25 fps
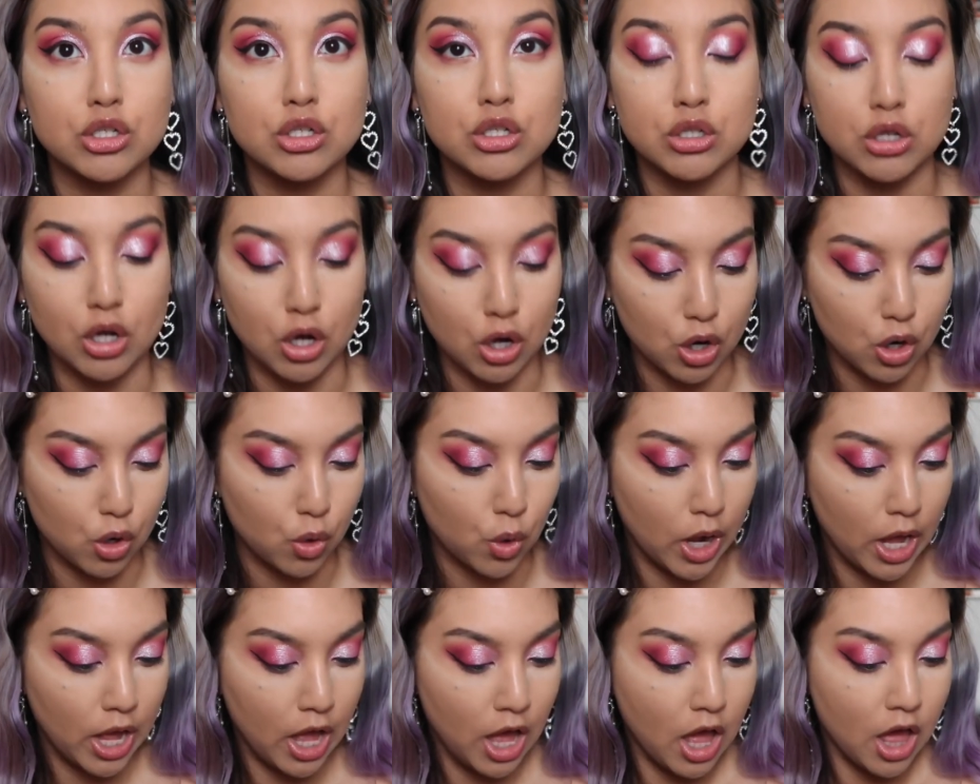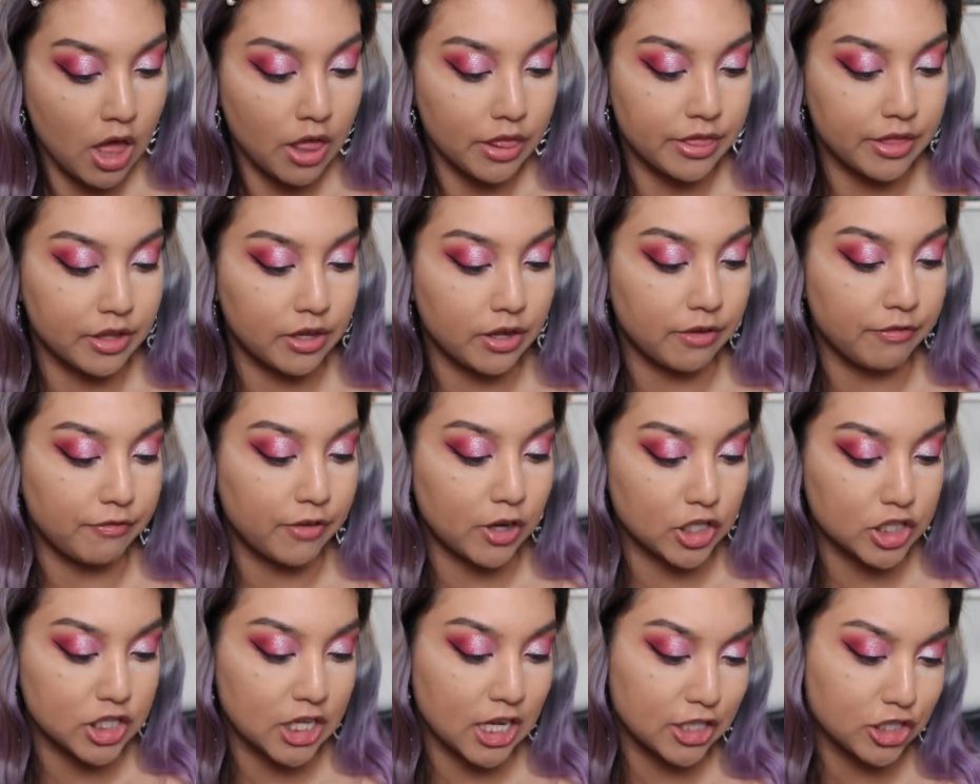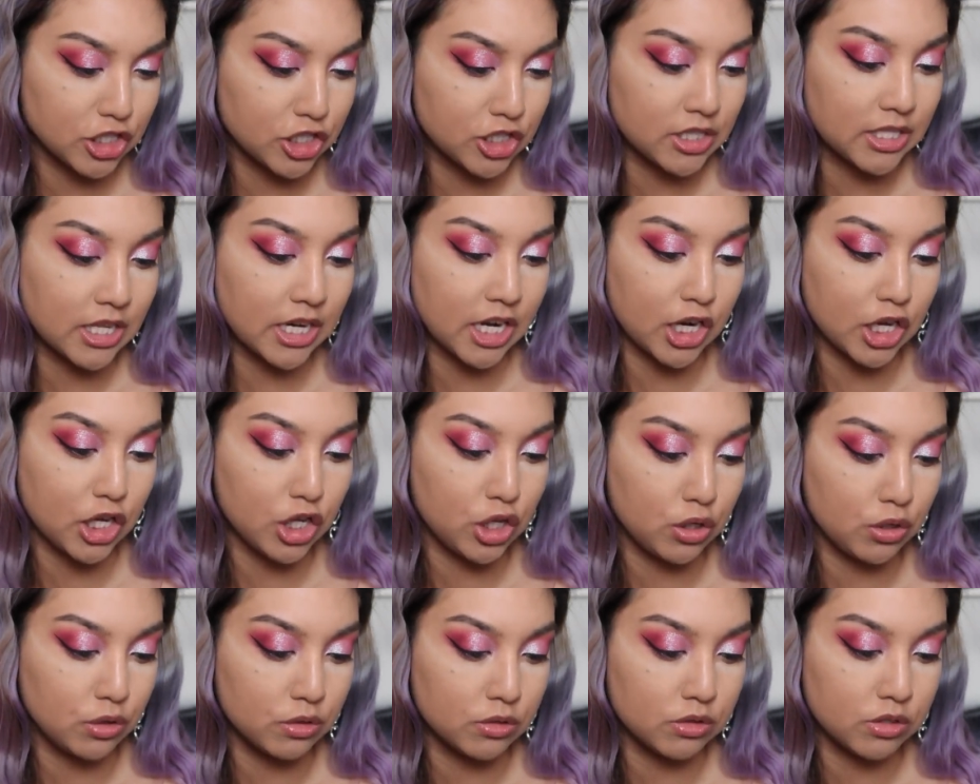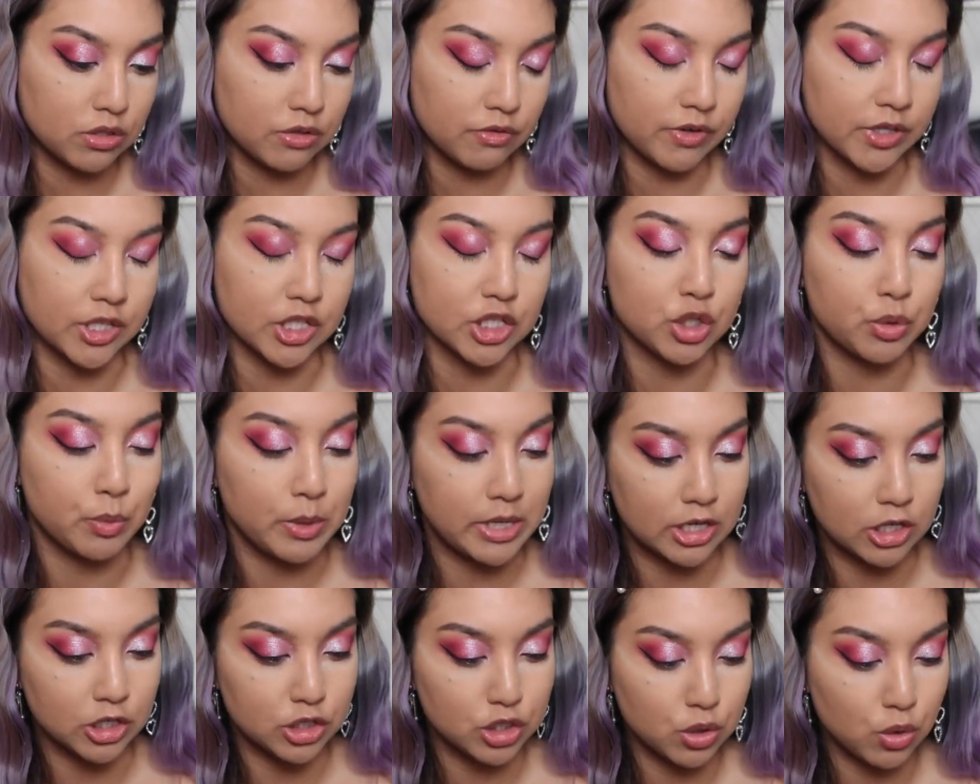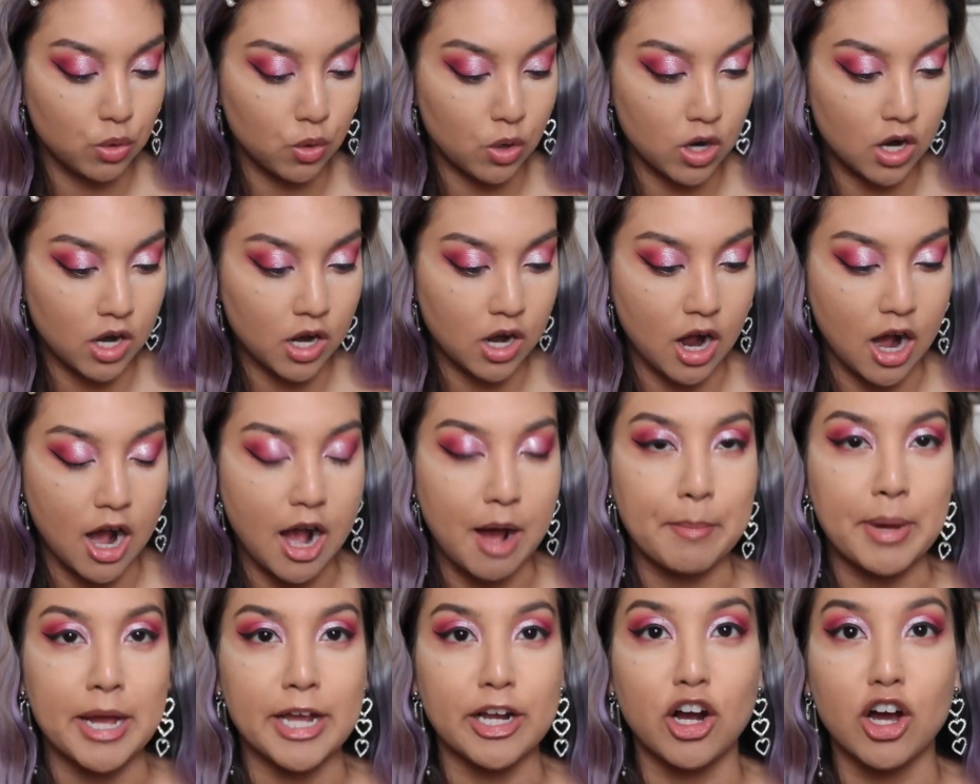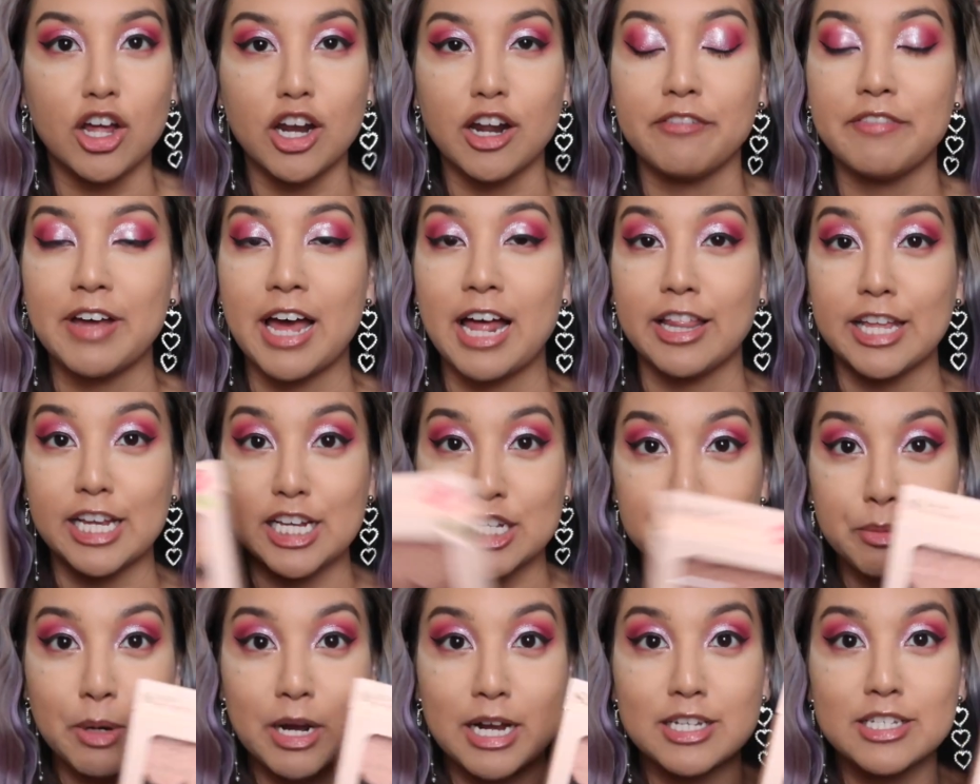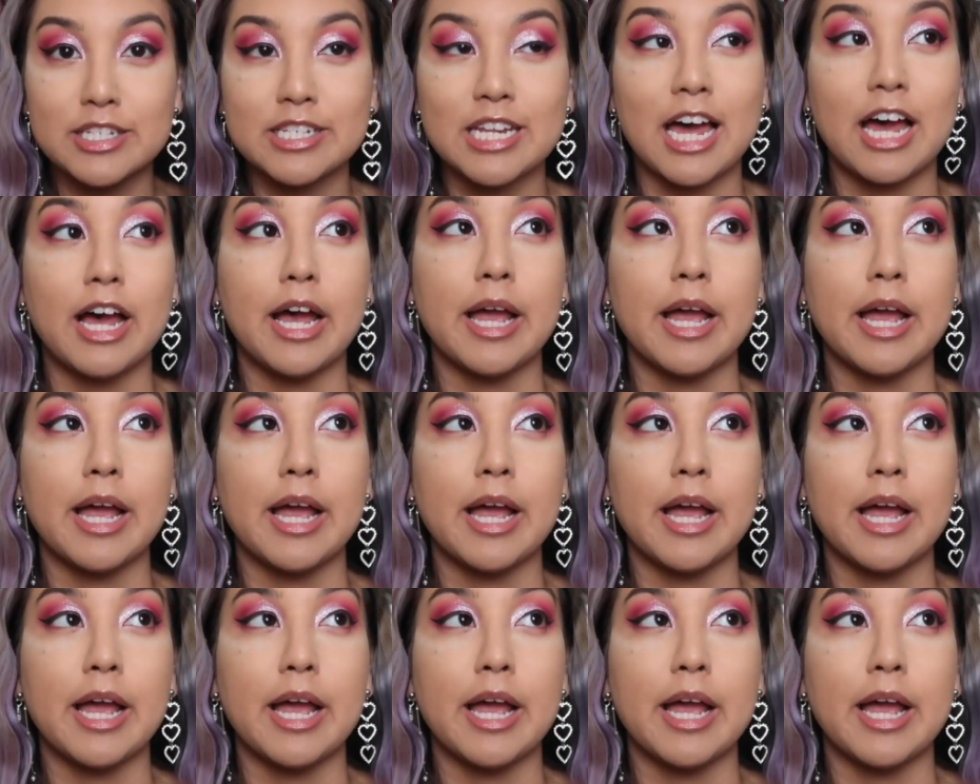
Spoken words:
So the false lashes that I used for the sweetener tour, I got off AliExpress.